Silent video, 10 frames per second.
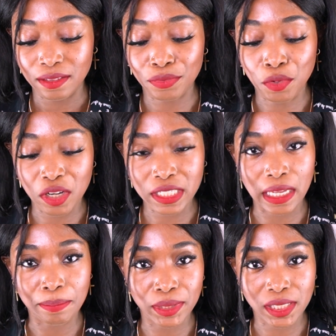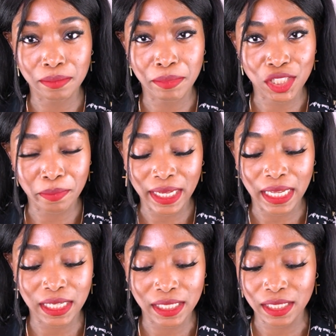Of course, I put too much on my
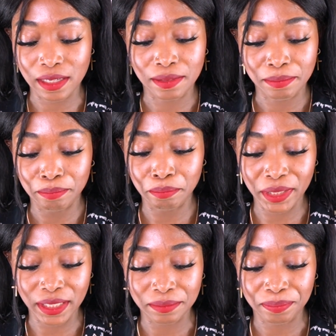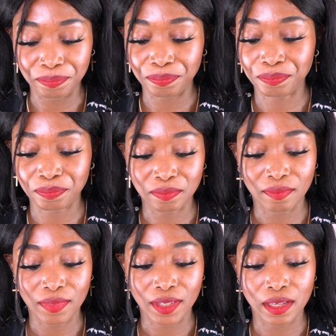hands here, but
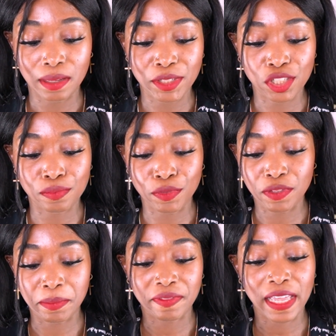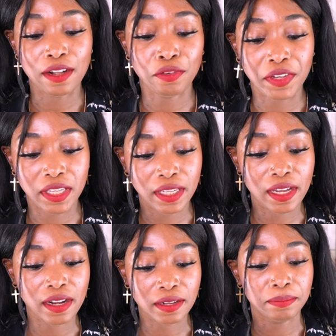let me just move some of that over
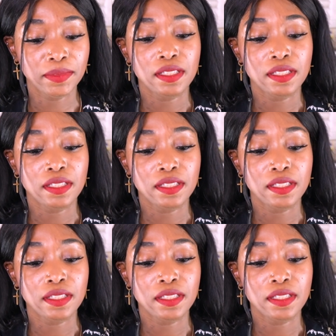here.